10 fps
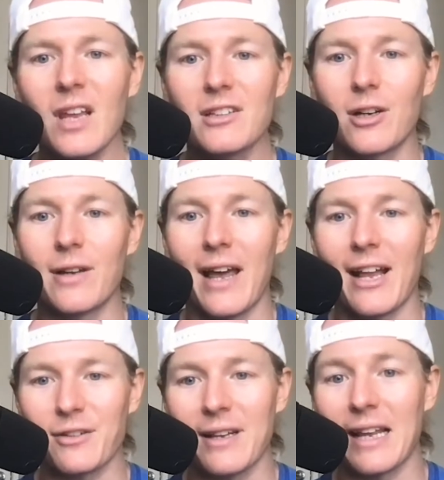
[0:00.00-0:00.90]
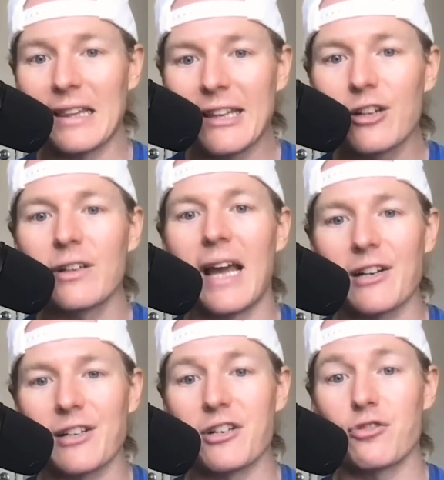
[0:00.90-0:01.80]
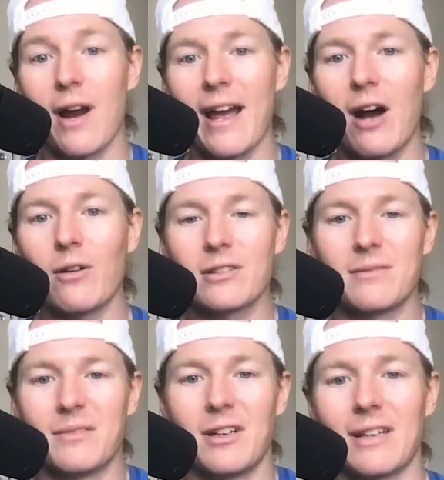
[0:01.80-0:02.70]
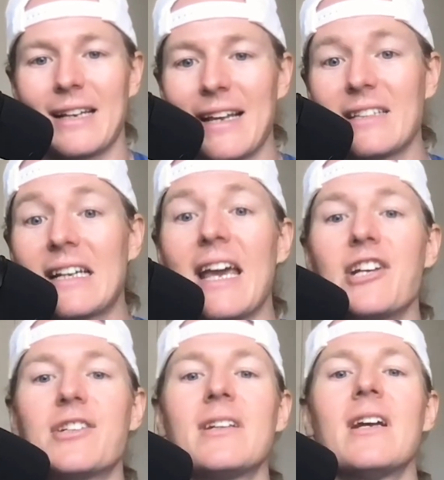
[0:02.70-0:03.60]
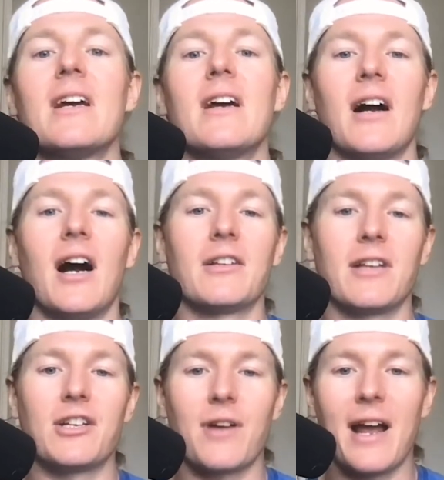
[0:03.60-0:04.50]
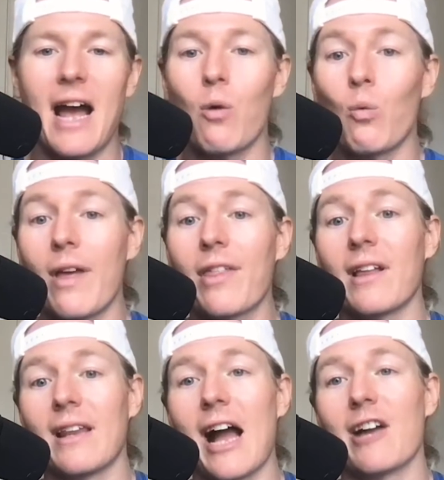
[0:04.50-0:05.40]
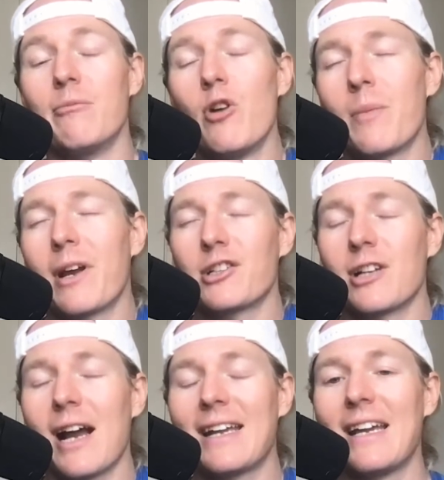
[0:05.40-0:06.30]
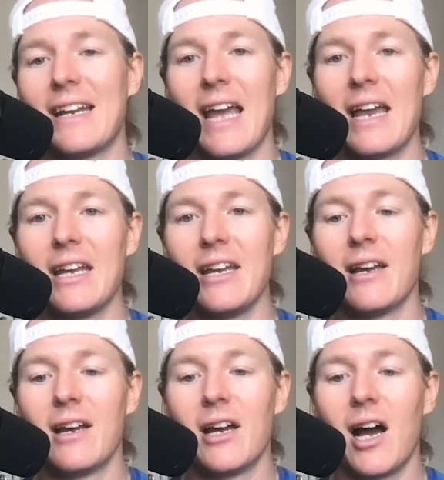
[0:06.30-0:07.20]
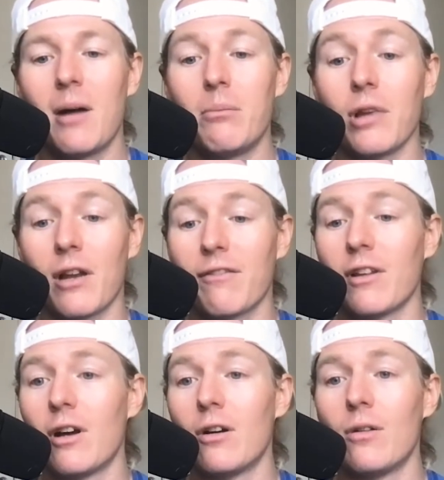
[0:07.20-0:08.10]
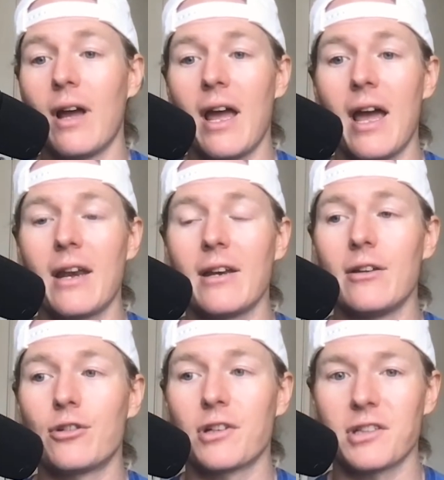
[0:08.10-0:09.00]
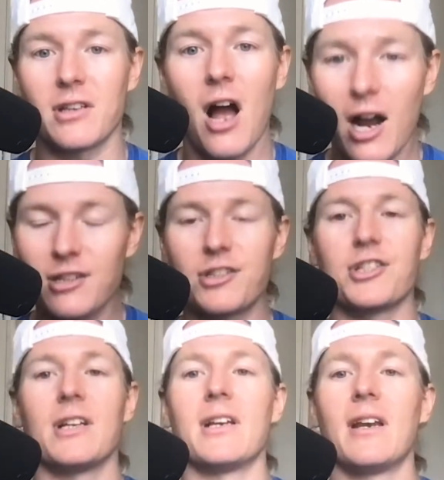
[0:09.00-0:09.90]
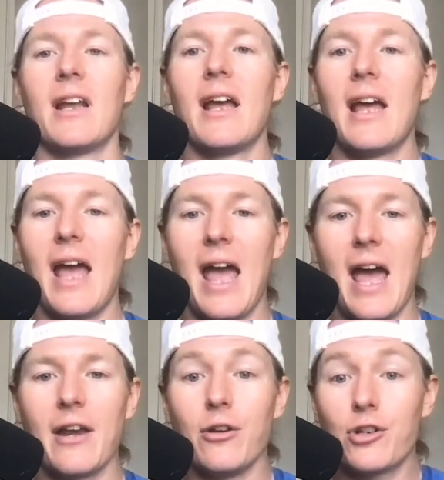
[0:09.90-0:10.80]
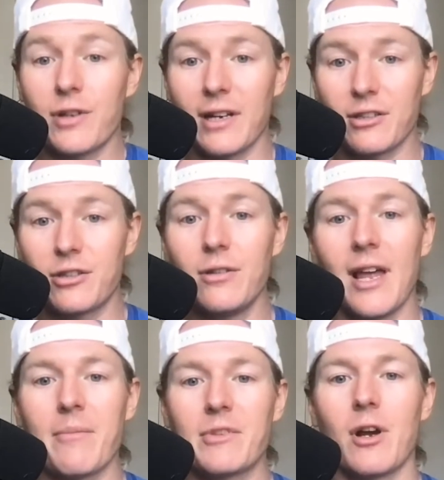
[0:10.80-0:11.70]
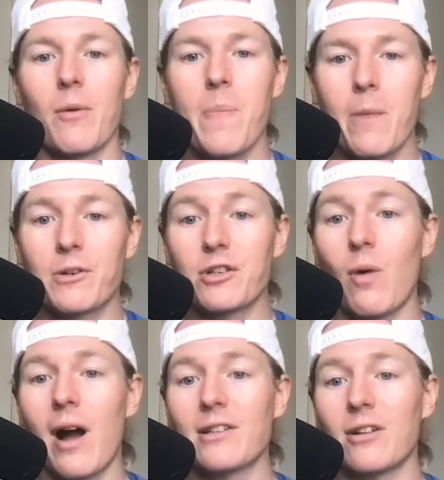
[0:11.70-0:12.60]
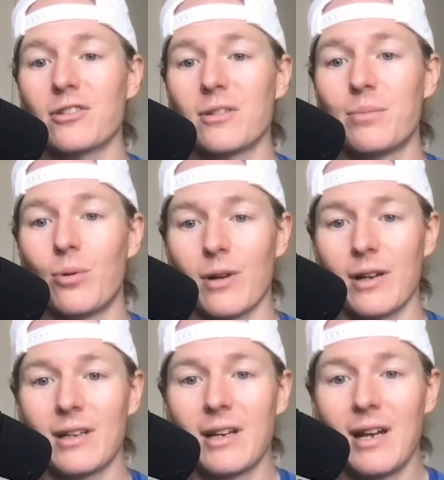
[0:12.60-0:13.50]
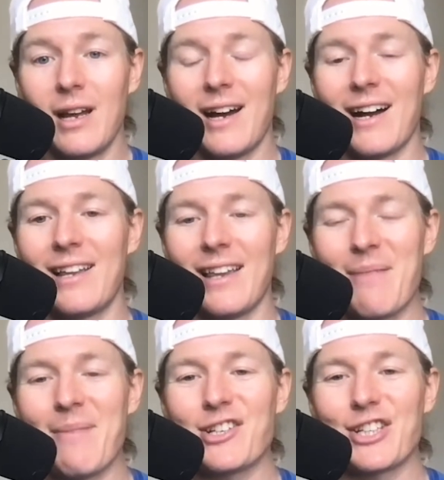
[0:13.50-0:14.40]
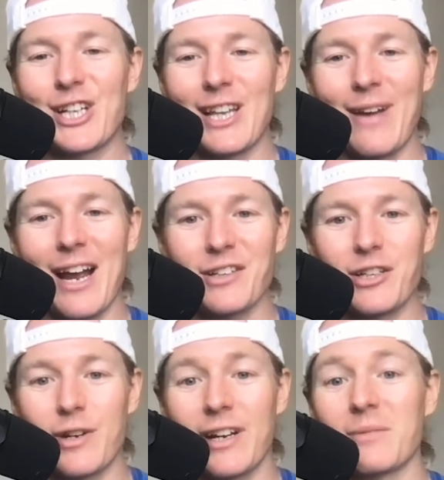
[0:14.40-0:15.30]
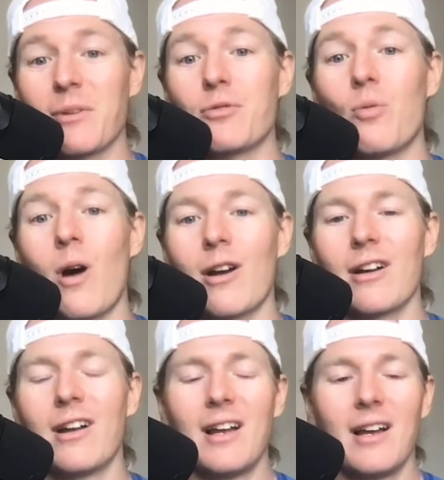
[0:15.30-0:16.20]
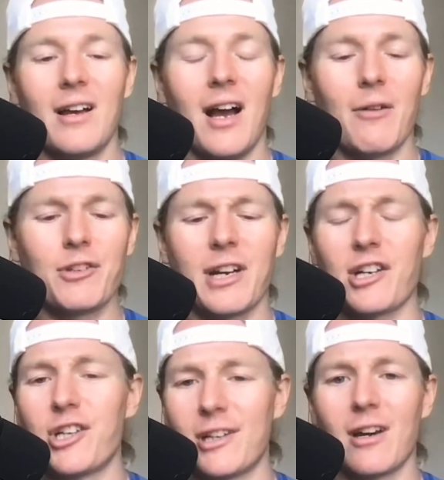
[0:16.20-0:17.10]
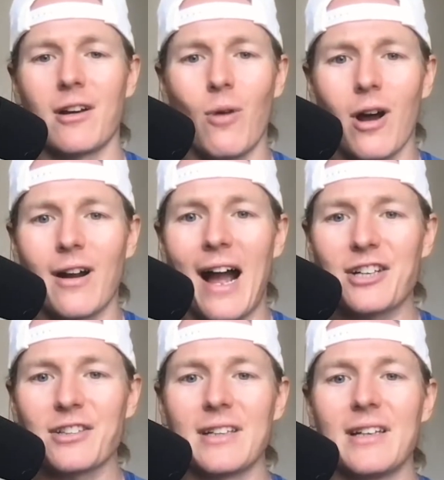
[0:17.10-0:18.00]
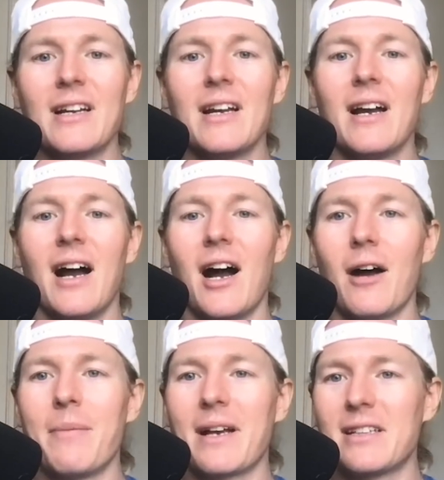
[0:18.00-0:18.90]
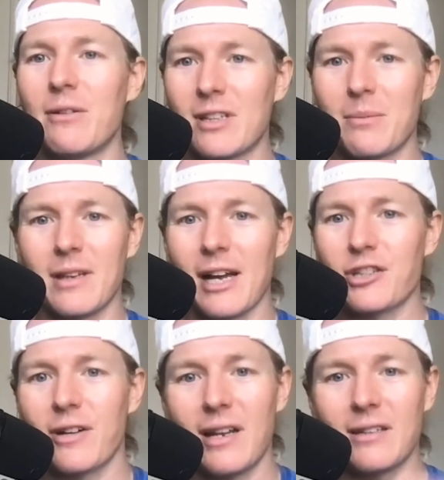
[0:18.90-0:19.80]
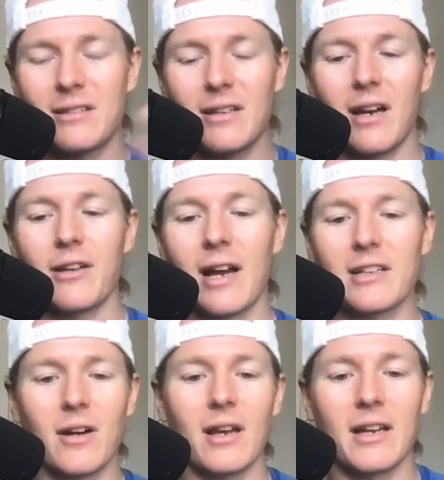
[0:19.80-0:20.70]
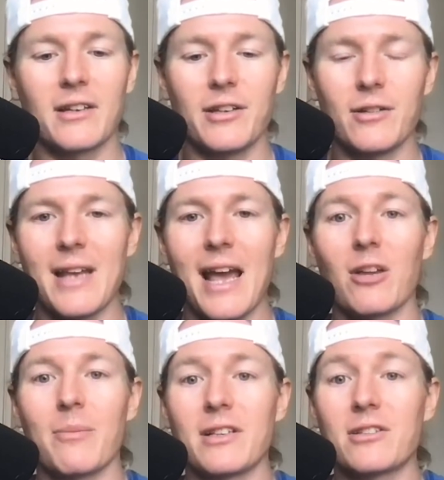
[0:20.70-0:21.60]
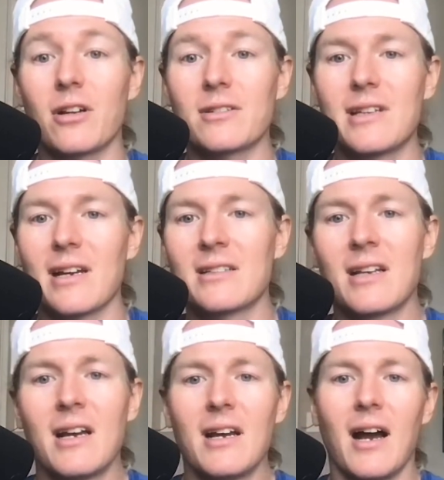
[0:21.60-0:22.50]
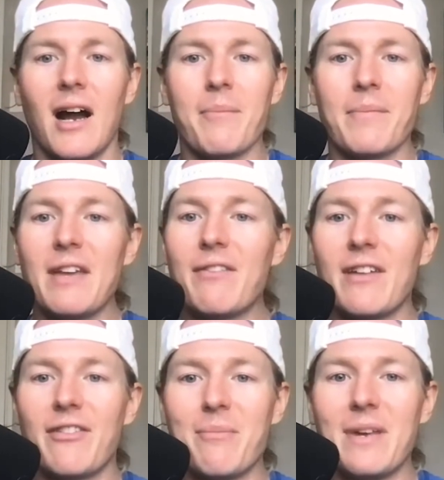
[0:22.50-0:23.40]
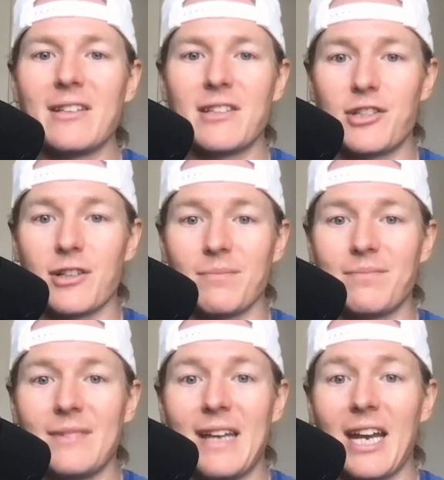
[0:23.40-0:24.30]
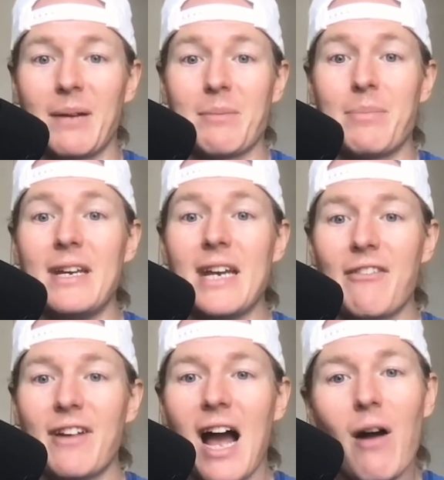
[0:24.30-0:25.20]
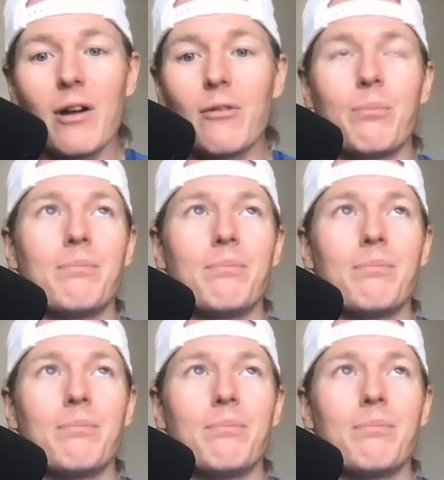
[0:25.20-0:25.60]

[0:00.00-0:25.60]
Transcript: So yeah, that's right. They literally actually dry out. It's called like desiccation. So they dry out with a lack of movement because you're not getting any blood flow and nutritious oxygen and nutrients to them. So, which is why it's also important that I mentioned here that we actually drink as much water. We drink a shit ton of water actually, mixed in with some electrolytes. You guys know I like to use the Element salt sticks. Even if it means that you're getting up to pee every hour,